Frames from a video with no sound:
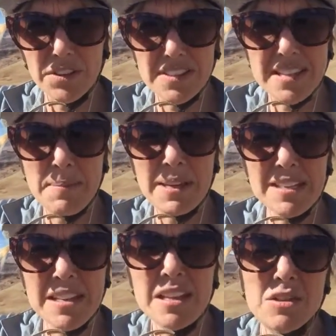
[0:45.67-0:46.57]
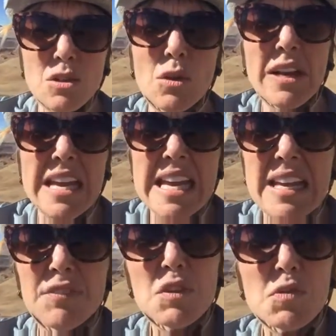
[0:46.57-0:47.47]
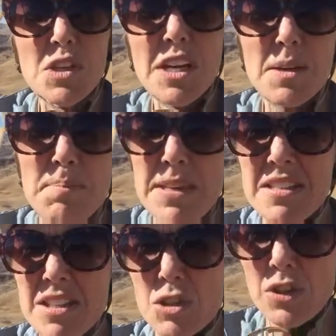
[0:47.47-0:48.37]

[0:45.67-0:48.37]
Does that make sense? So if you've done a business